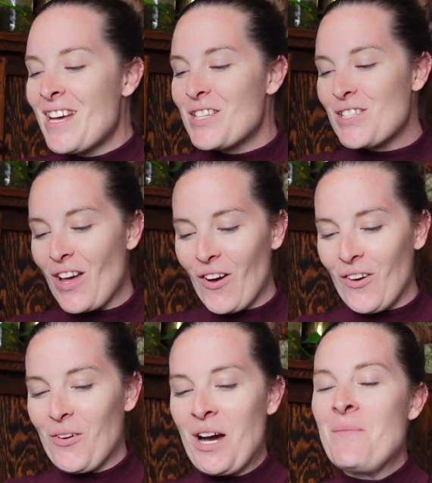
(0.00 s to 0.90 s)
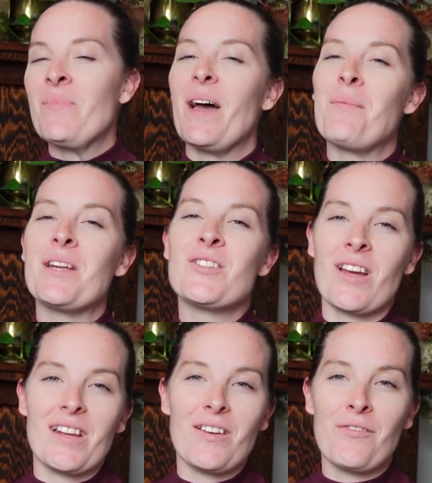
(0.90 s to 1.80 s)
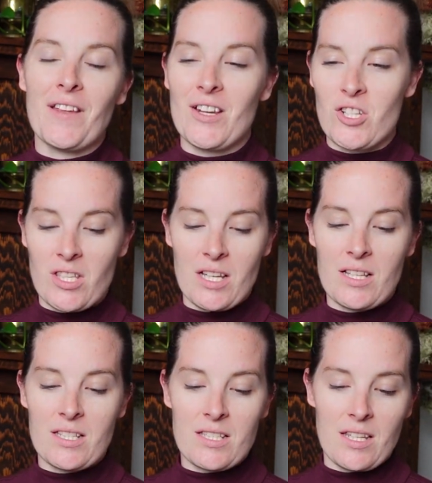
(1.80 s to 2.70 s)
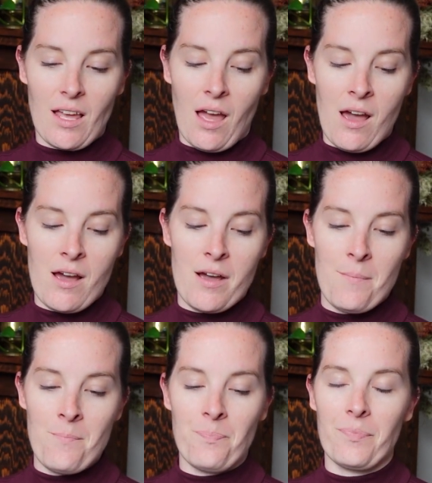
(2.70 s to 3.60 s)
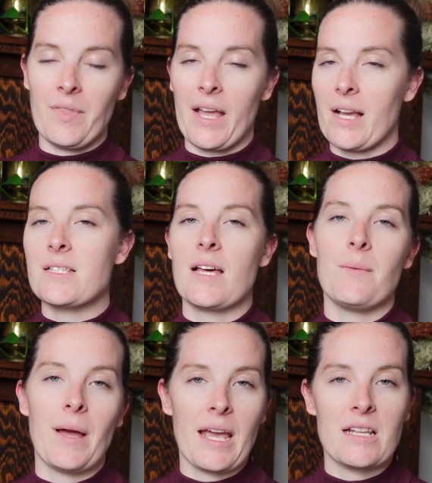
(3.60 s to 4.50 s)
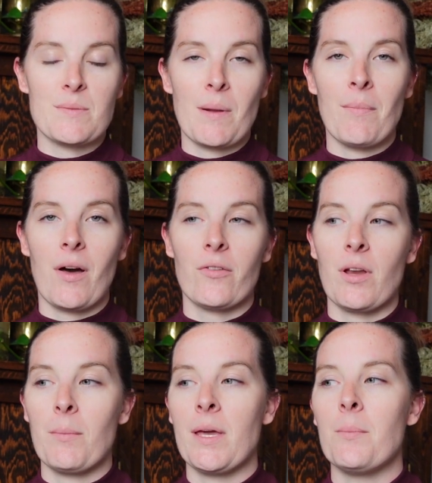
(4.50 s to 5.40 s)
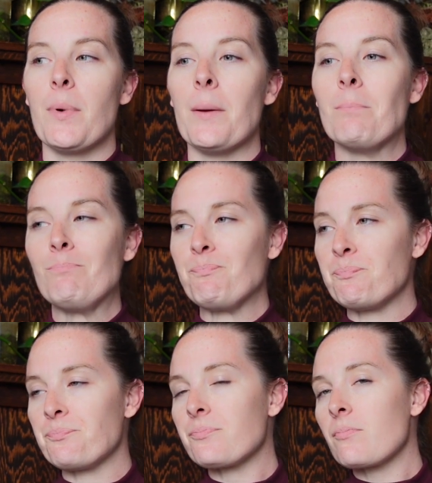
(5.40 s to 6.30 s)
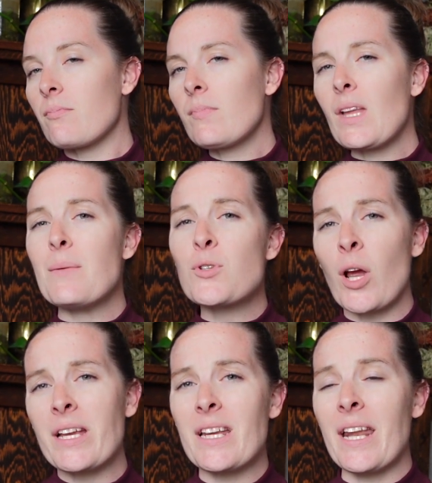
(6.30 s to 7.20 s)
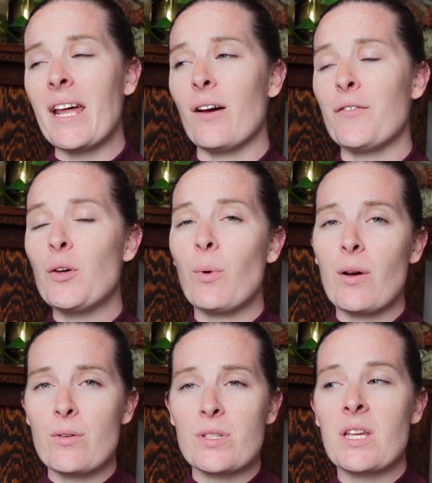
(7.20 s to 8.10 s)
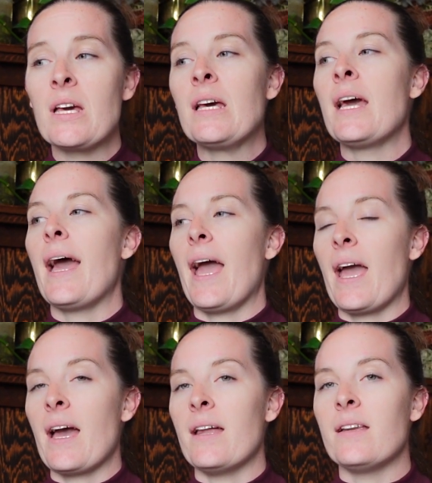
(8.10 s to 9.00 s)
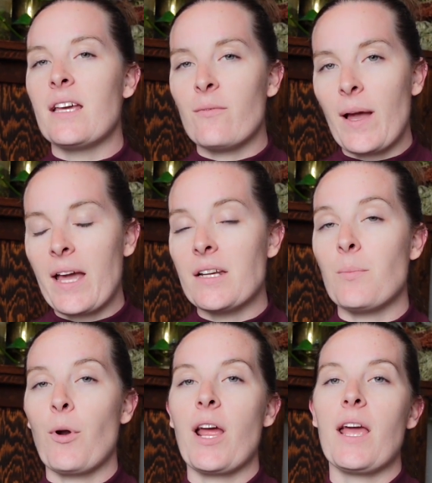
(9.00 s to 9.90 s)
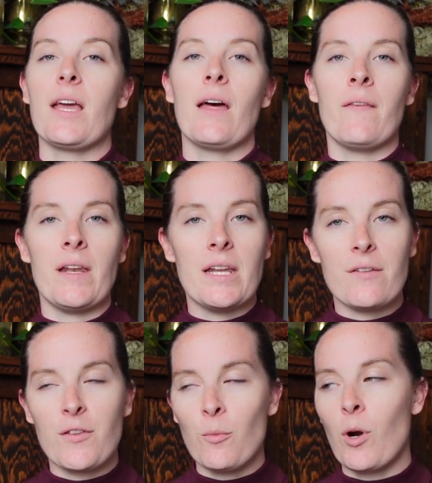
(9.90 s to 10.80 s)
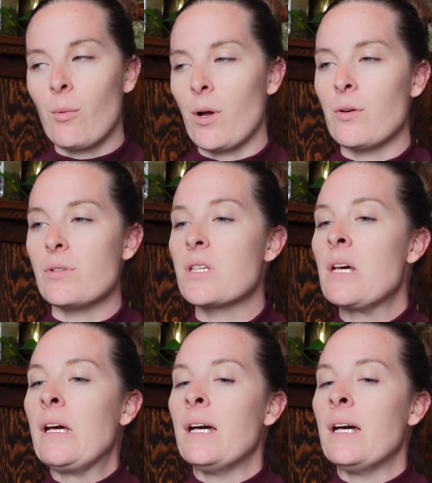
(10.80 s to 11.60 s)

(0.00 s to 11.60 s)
So I'm going to try to finish this. Like I said, my hand's been bothering me, but I'm trying to knit a few rows and give my hand a break and then knit a few more rows.